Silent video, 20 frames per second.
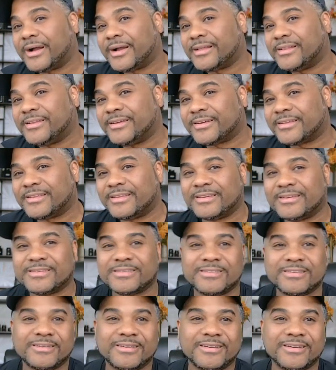I clicked
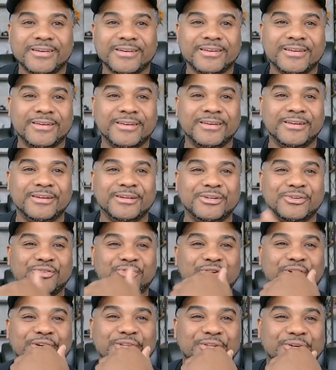this, sorry.
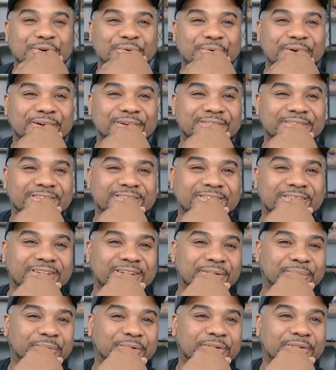Trying to look around this
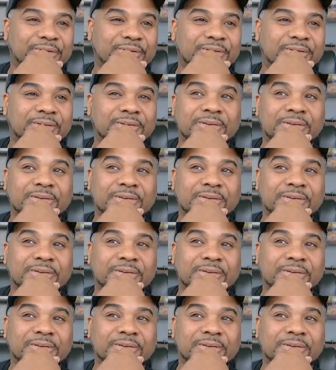camera.